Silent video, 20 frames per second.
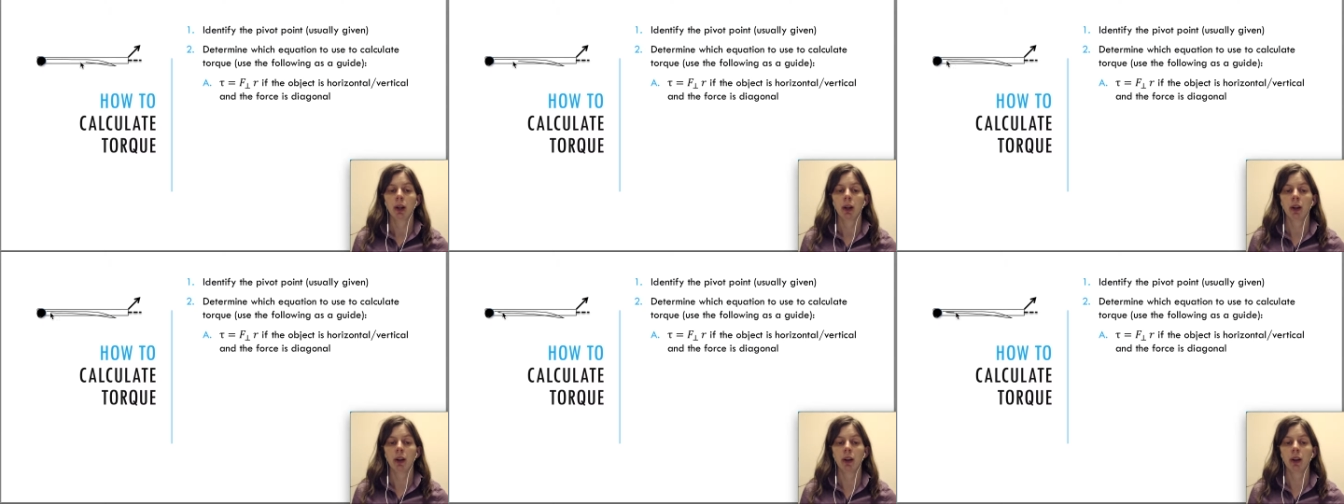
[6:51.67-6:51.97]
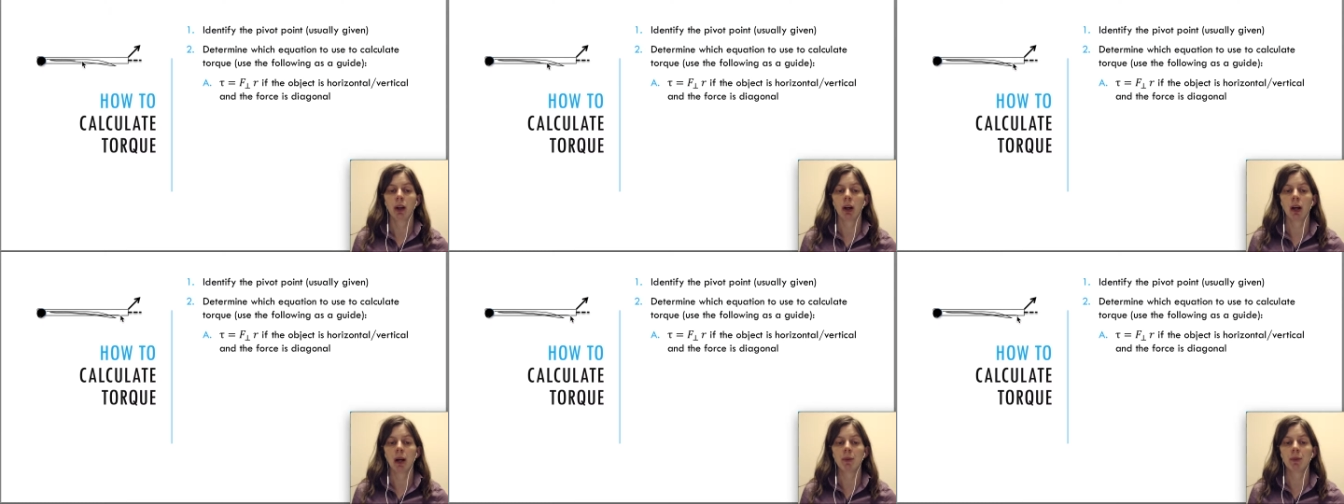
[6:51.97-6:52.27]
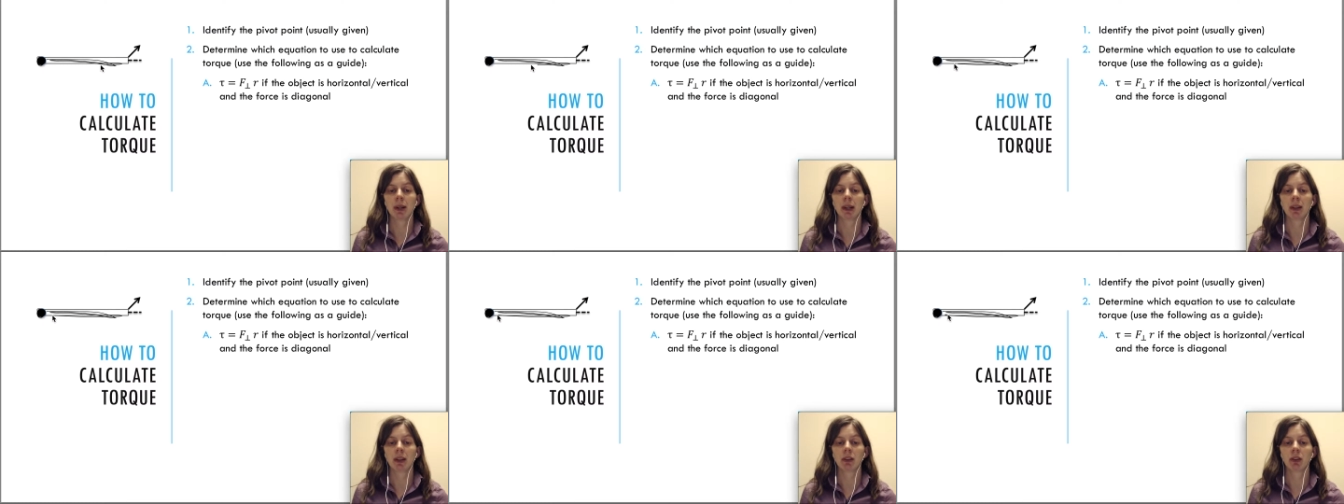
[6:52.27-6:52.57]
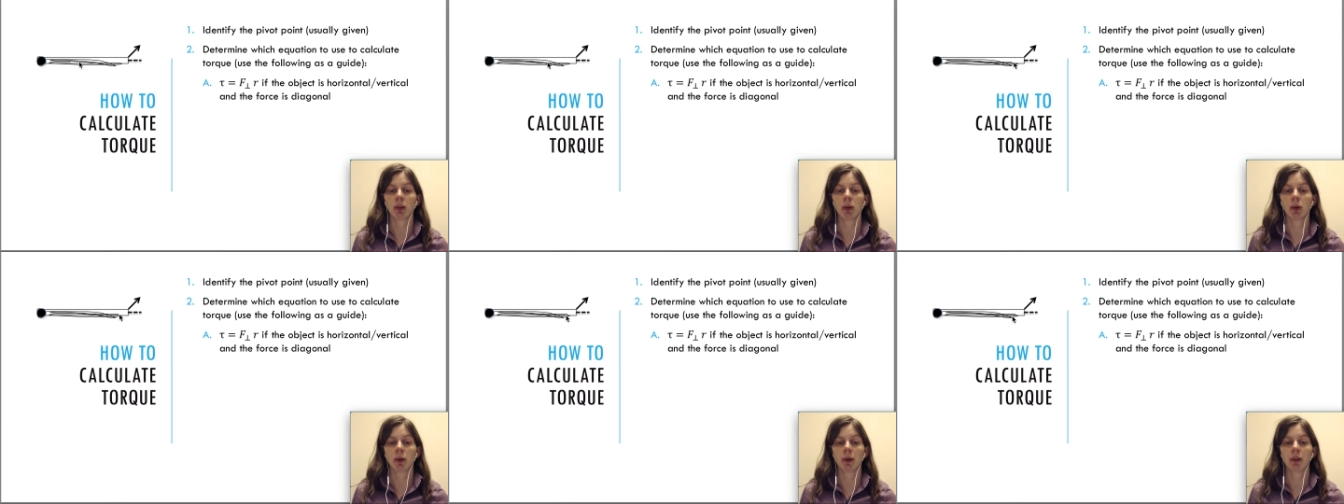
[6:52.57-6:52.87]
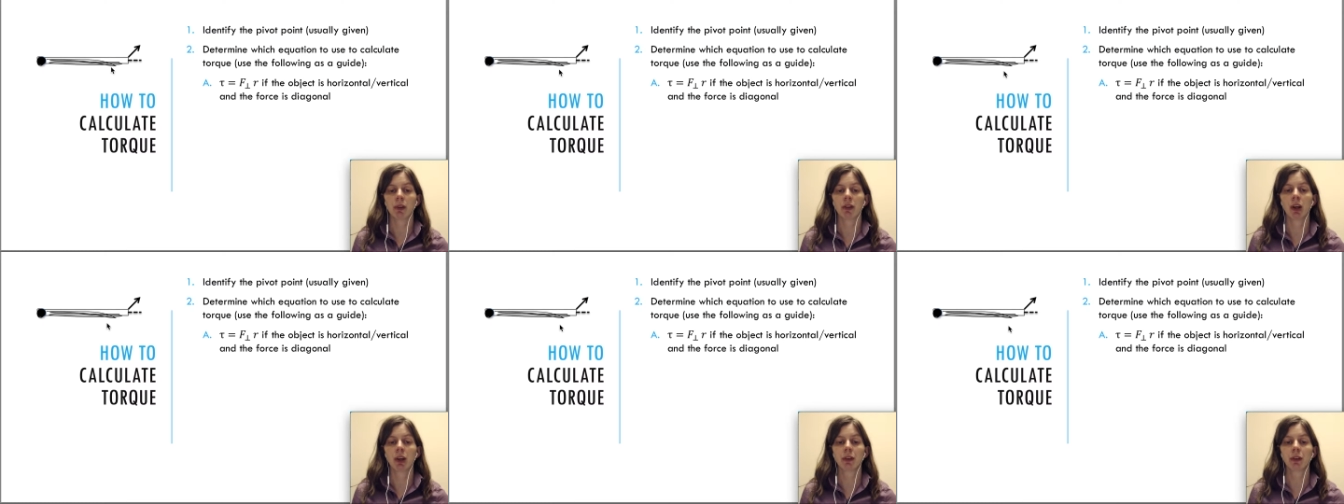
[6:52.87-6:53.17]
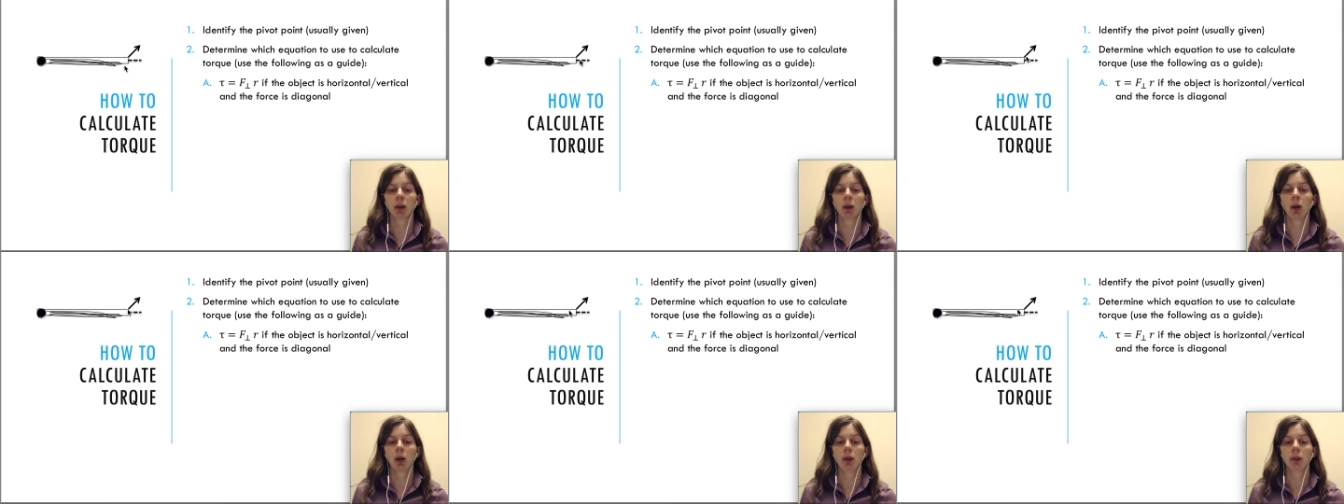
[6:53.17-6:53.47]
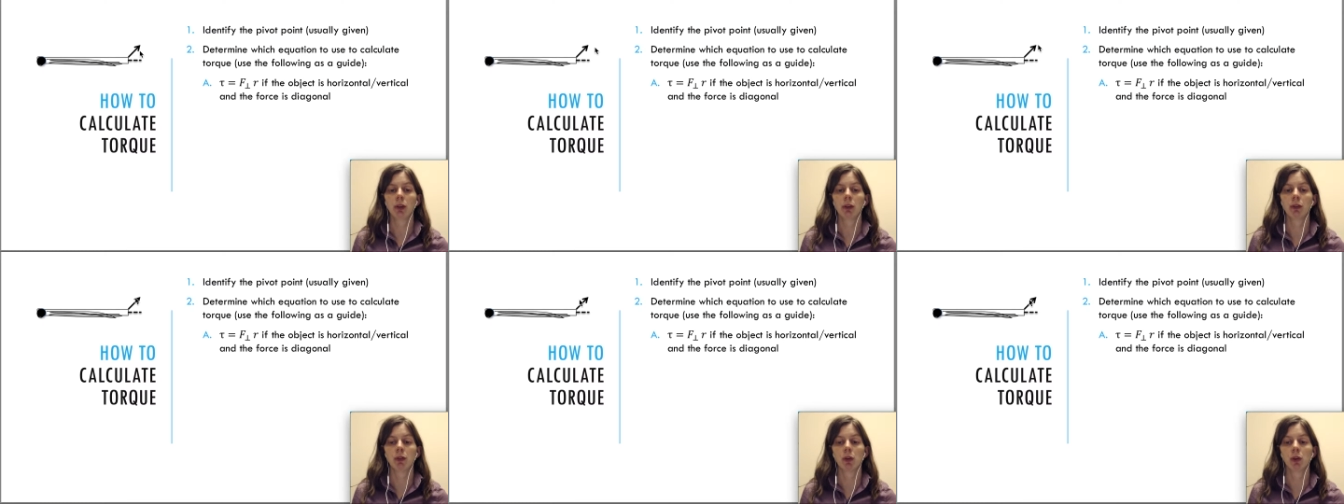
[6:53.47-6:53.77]
The object is horizontal, the
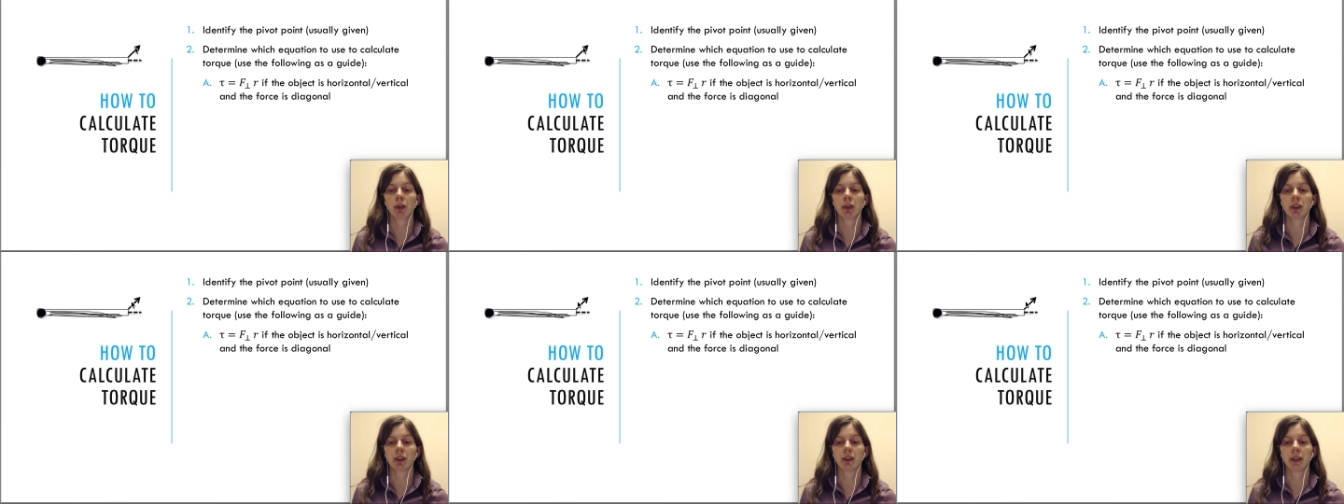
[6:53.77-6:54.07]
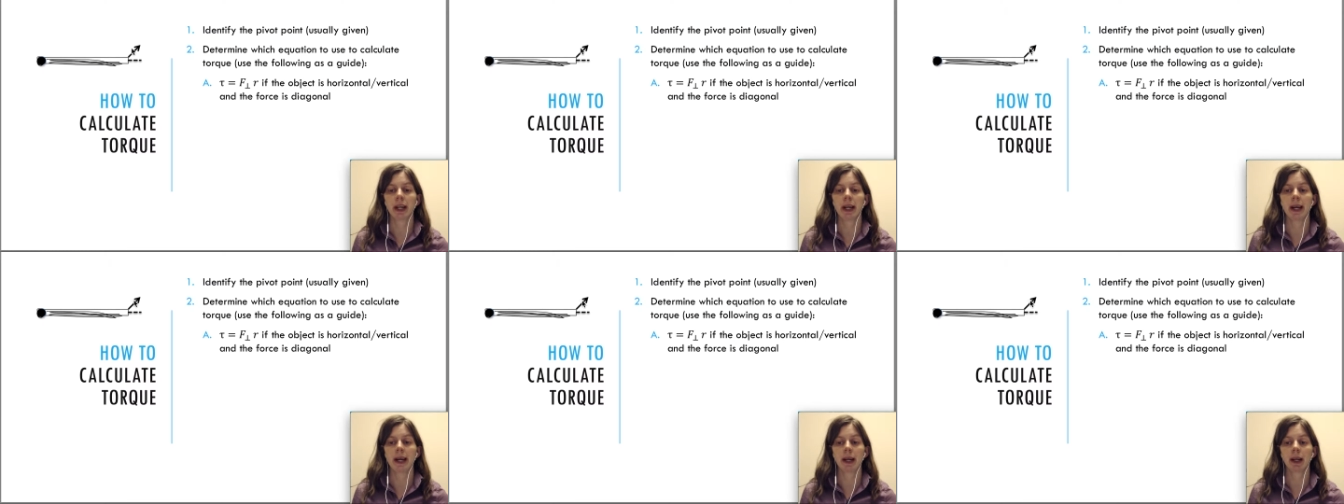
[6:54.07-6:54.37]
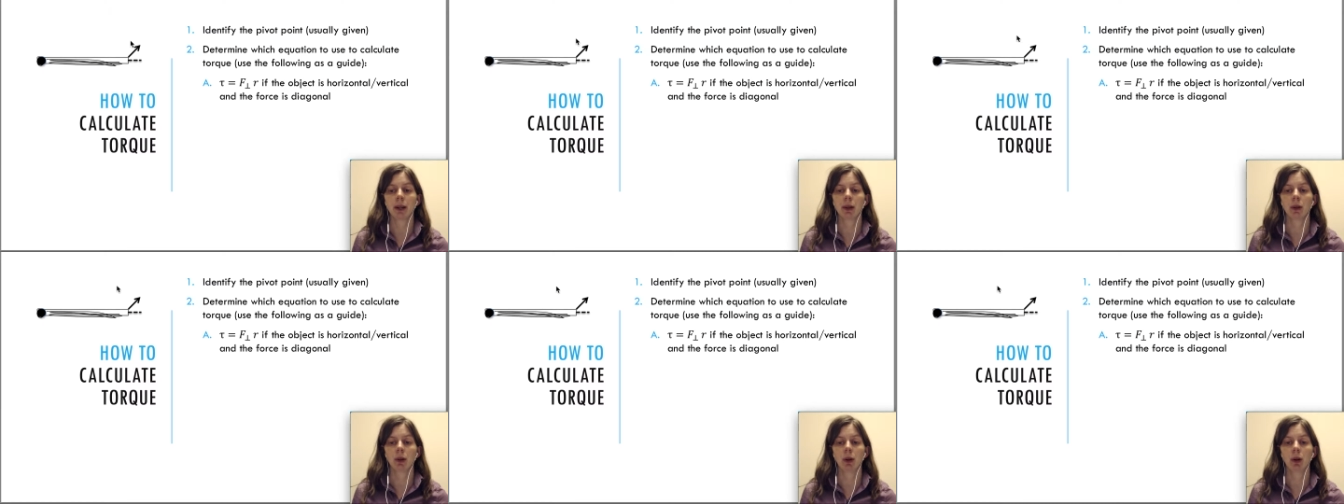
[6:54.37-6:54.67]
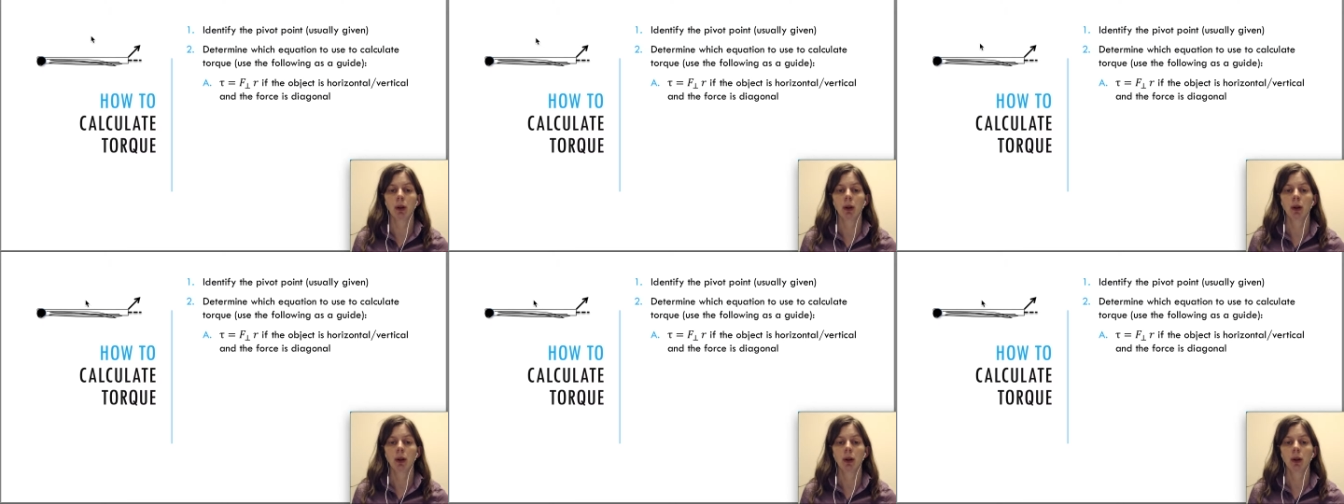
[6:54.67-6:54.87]
force is diagonal.